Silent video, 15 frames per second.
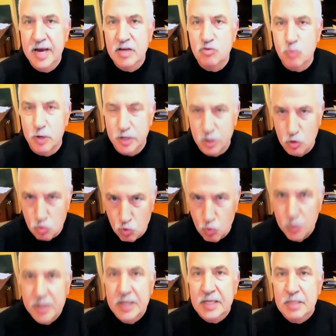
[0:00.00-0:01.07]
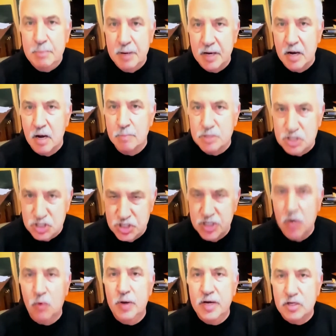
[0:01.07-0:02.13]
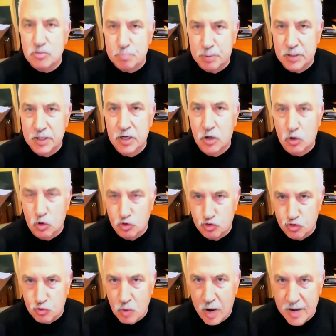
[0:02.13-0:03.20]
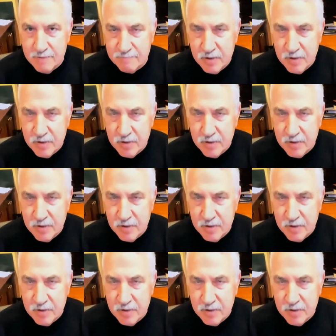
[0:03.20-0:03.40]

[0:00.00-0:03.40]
what could really become serious political strife